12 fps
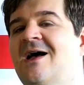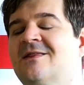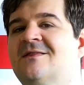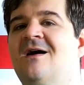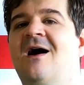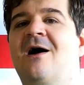
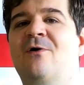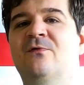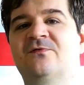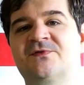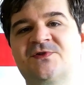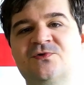an,
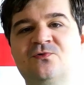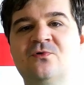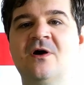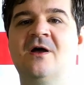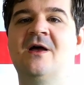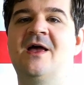auf,
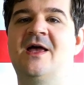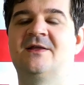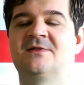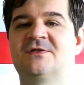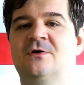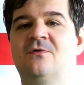zu,
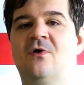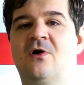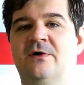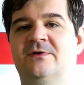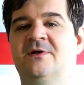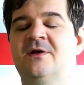and so
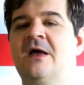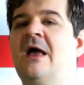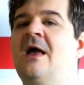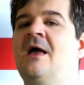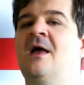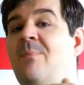on.
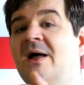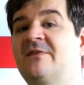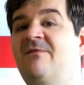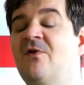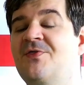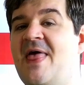
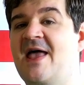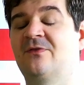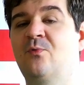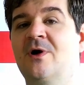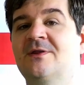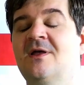But for
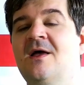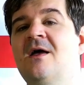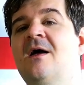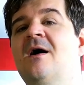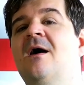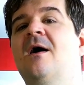that one,
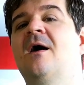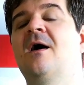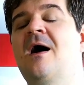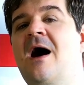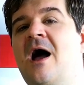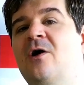
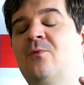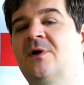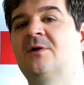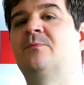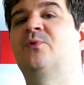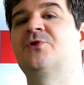I
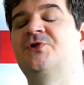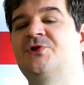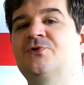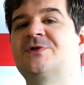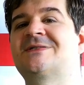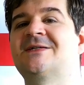will
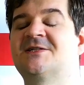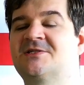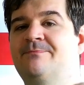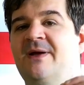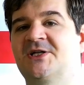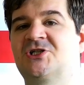produce a
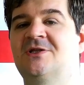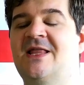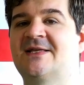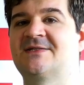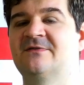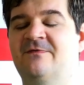special
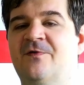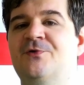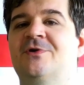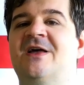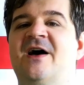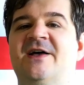lesson for
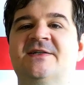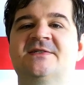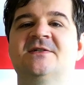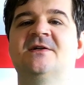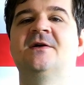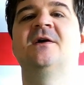you
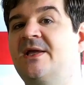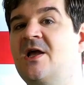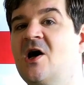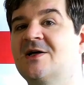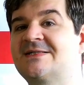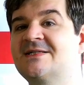guys,
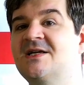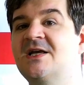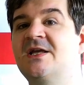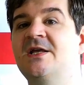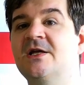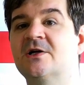because
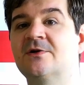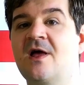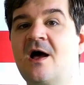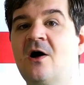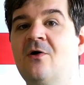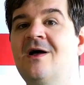here
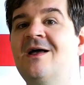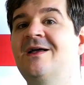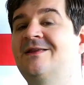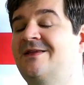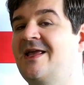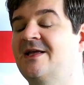now
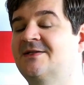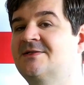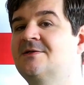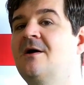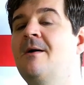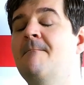it
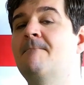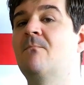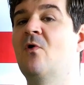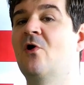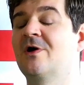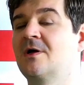gets
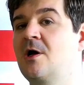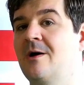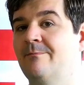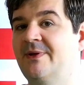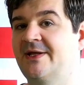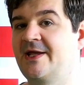more
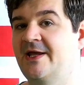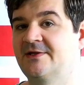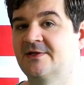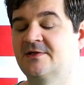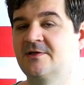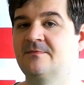
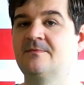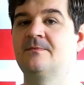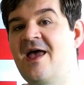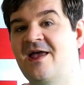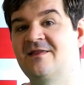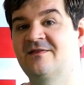complicated.
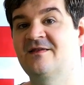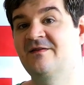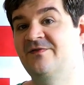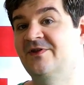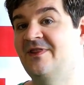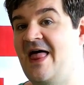And
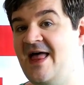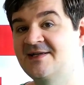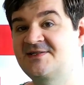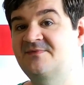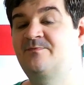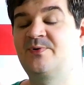the
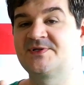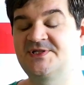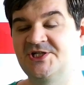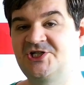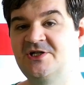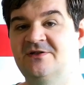last
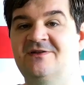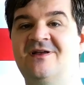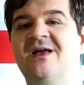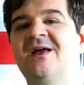position